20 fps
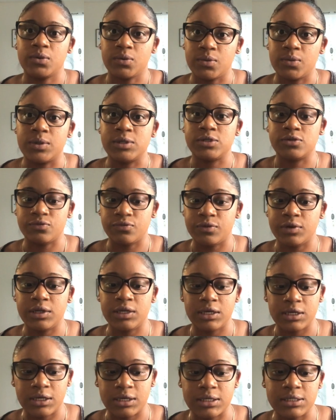was
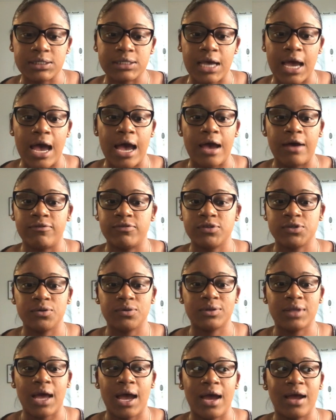really good to have
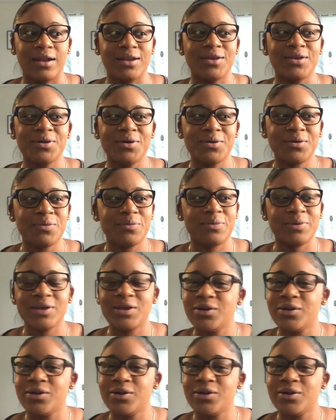so that you know